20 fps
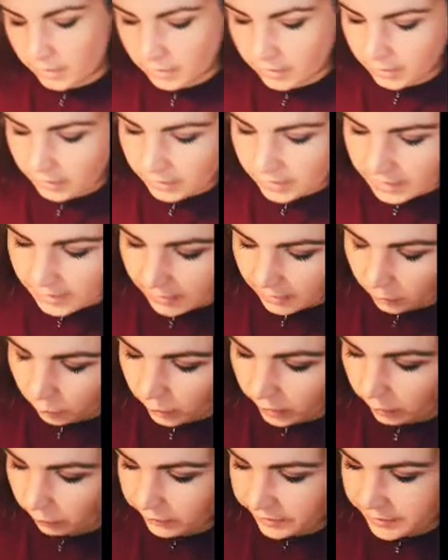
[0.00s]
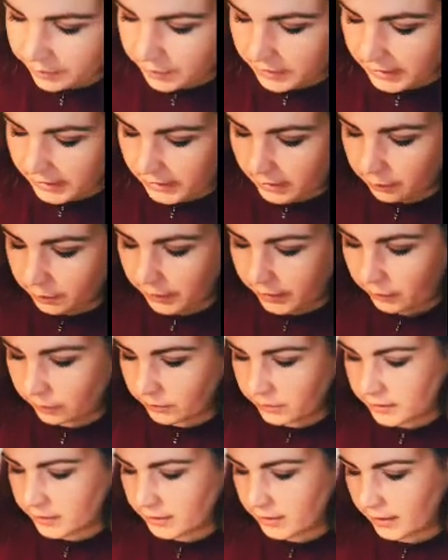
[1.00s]
Now, when I was speaking
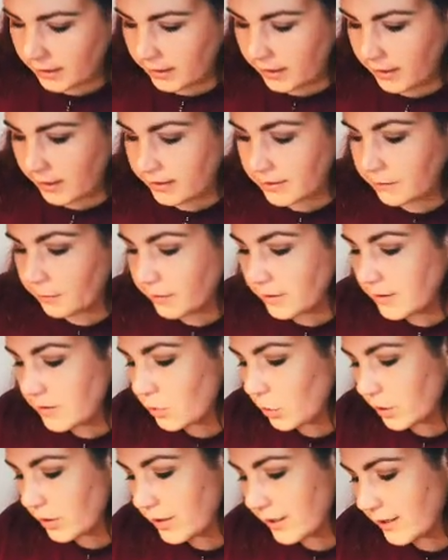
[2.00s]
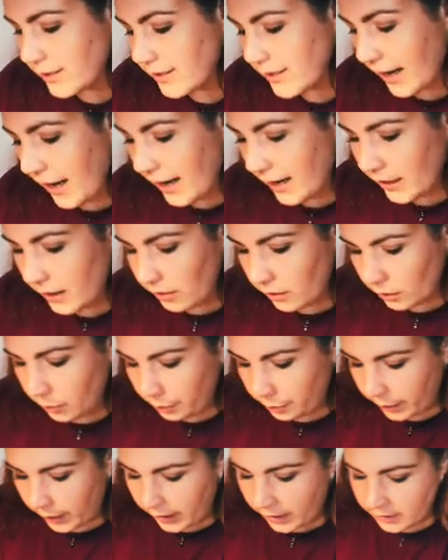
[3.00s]
about different sorts of technical
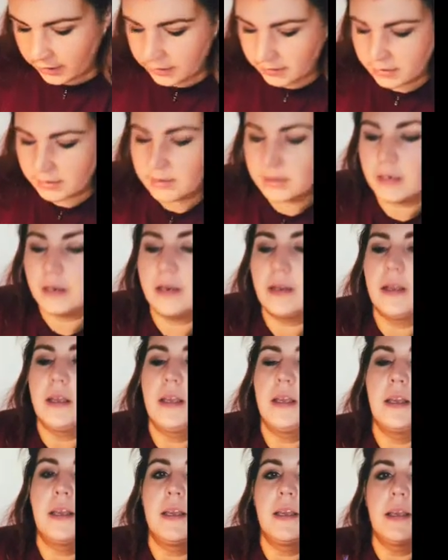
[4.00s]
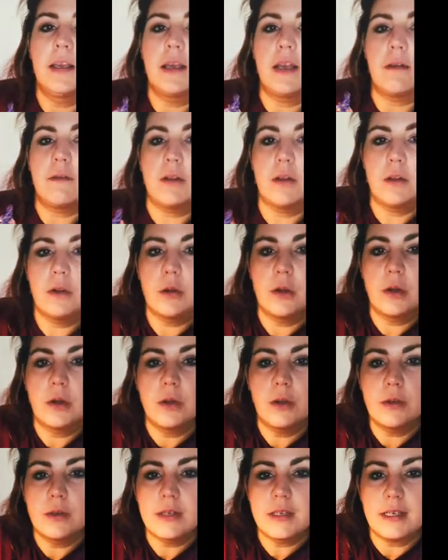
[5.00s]
paints, if you look
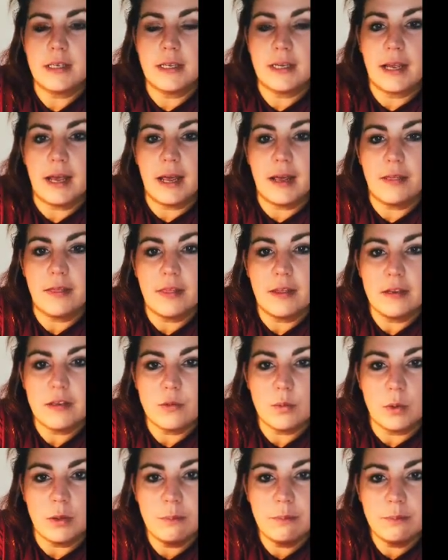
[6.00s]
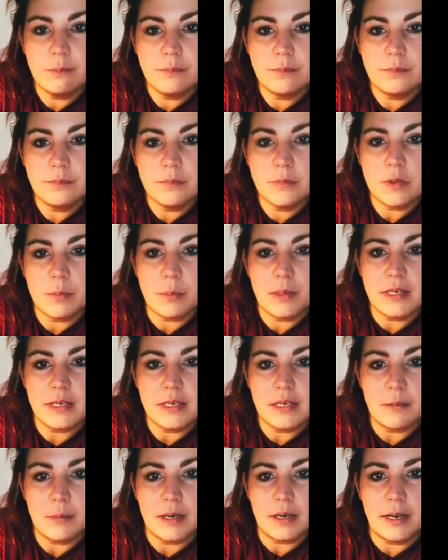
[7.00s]
closely at this one, it's my
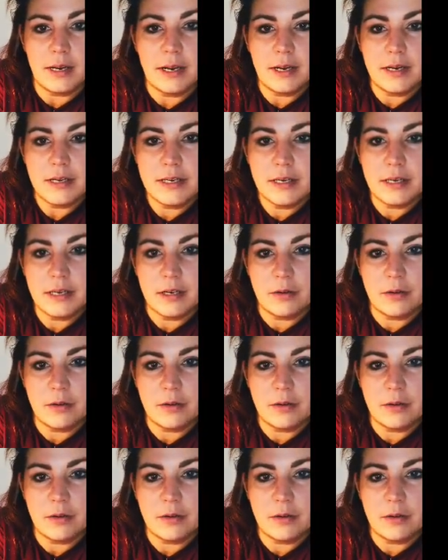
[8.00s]
Demonette.